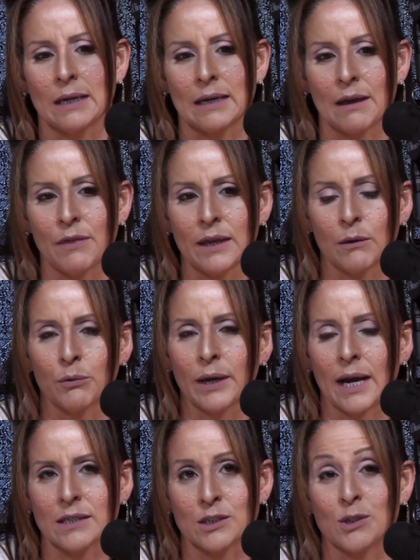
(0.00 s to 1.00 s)
And I think it really
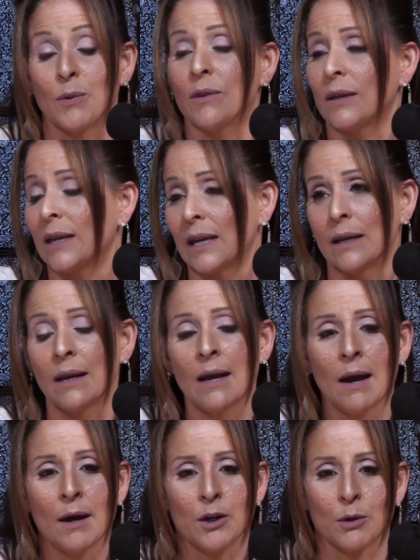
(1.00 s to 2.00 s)
has to do with again
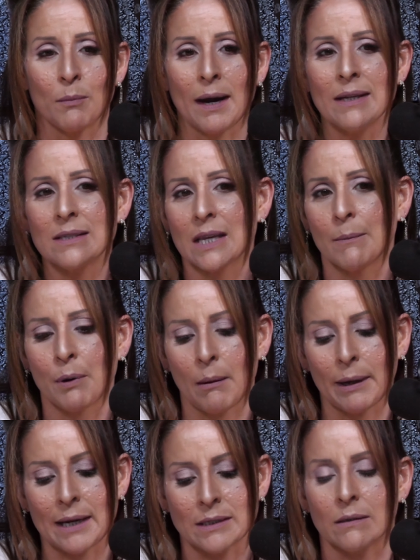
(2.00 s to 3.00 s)
your mindset
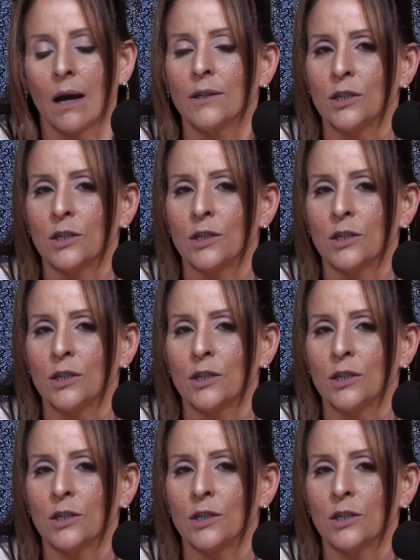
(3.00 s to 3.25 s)
probably has a lot